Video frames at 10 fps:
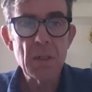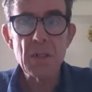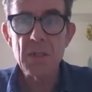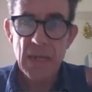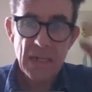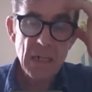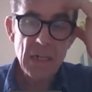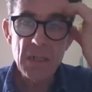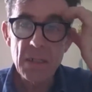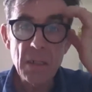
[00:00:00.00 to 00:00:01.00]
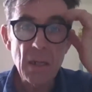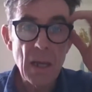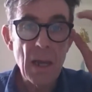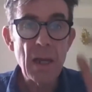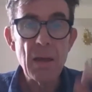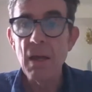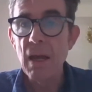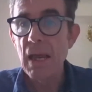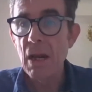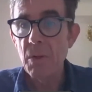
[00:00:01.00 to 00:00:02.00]
settings
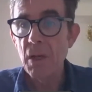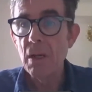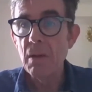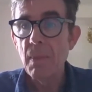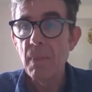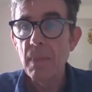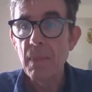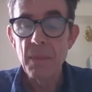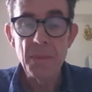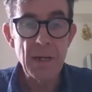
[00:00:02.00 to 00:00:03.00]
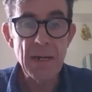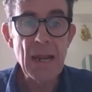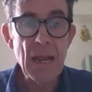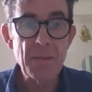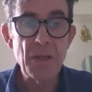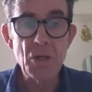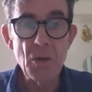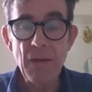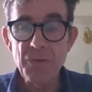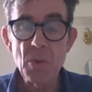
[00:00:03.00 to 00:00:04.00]
area that you
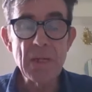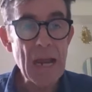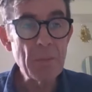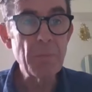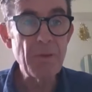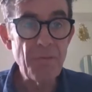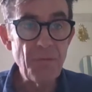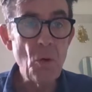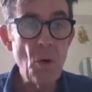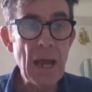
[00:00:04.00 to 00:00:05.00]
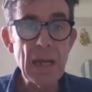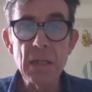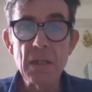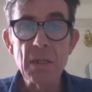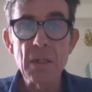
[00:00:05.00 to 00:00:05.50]
have to enable beforehand